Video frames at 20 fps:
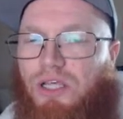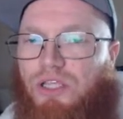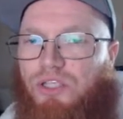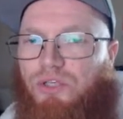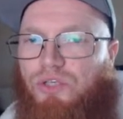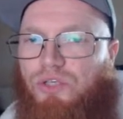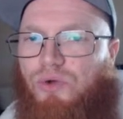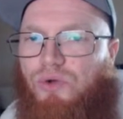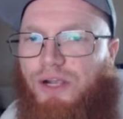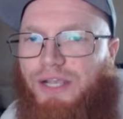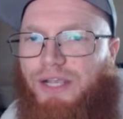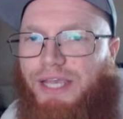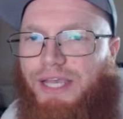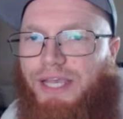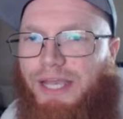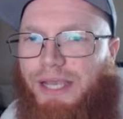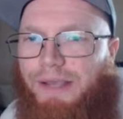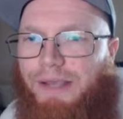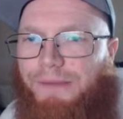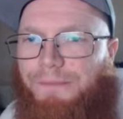You are
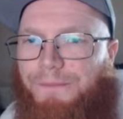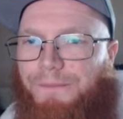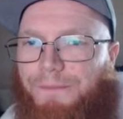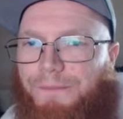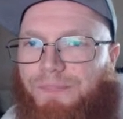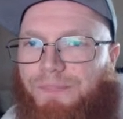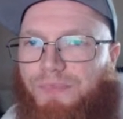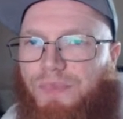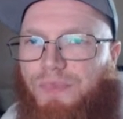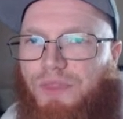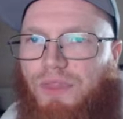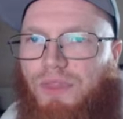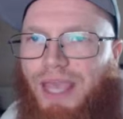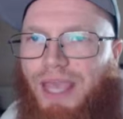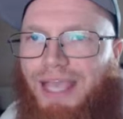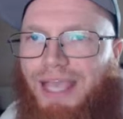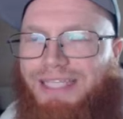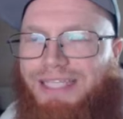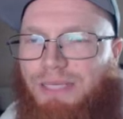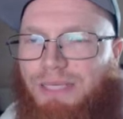getting
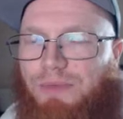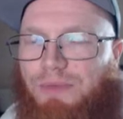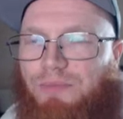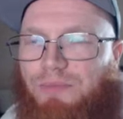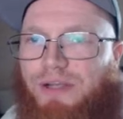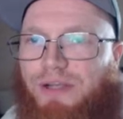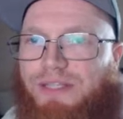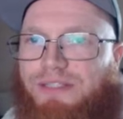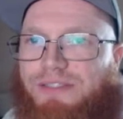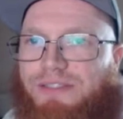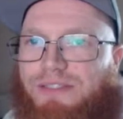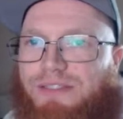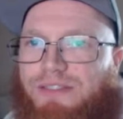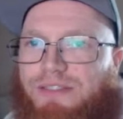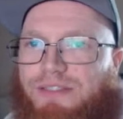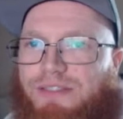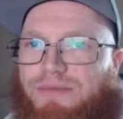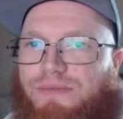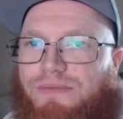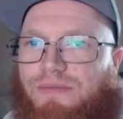a Demon Prince.
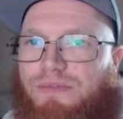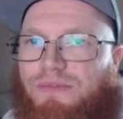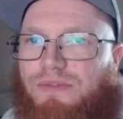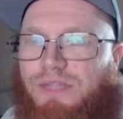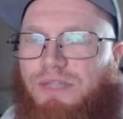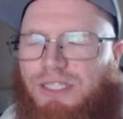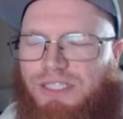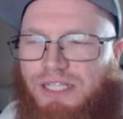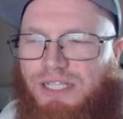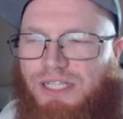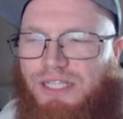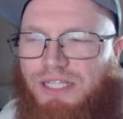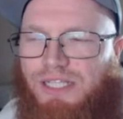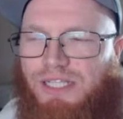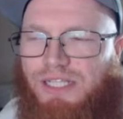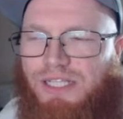Let's click them.